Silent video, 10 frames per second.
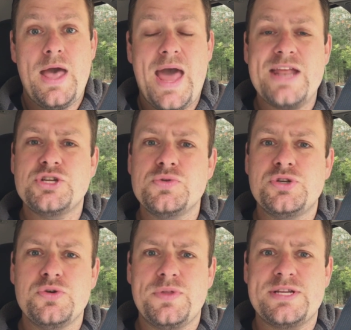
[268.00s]
And as you
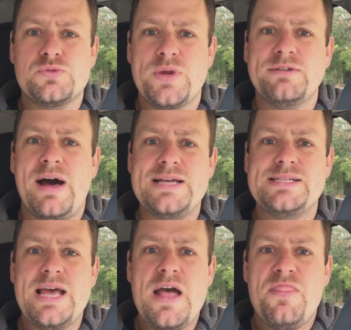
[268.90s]
do this,
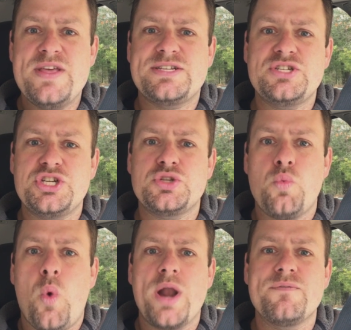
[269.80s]
realize this is just
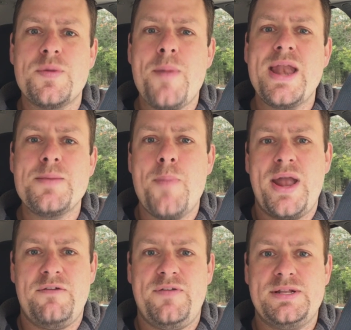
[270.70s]
one of the many
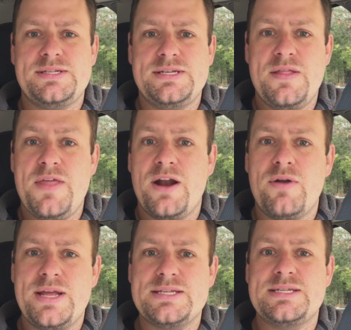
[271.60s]
benefits there
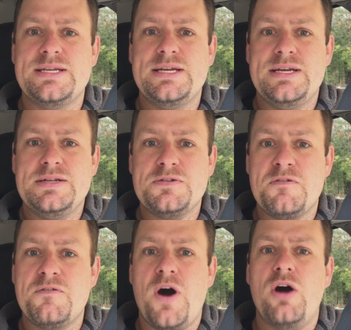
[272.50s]
is to
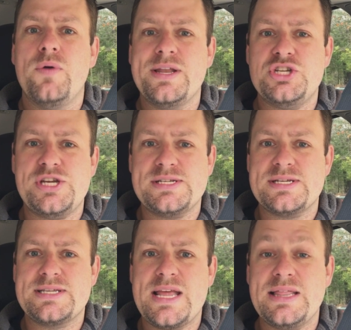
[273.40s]
following
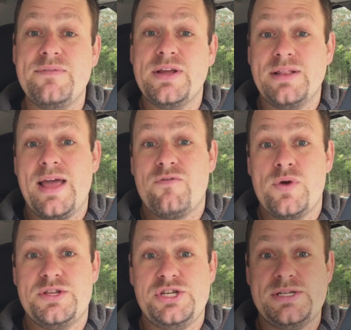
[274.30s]
Jesus and living life
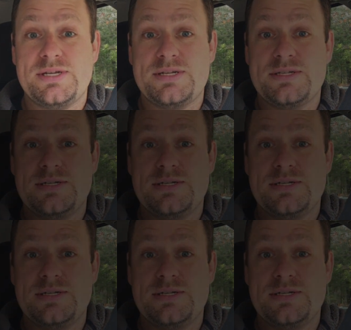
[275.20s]
with Jesus.